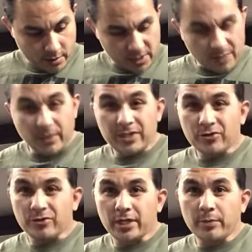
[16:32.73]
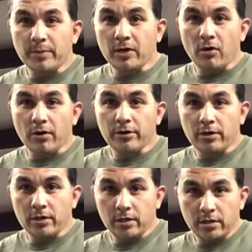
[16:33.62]
Some of these are a little bit harder
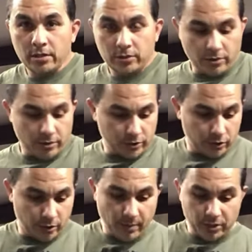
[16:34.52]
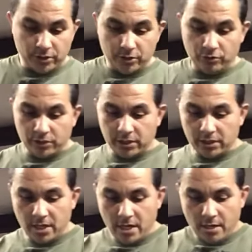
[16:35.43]
to turn, so you may just use this.
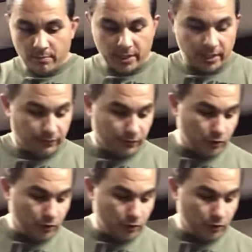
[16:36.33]
But if you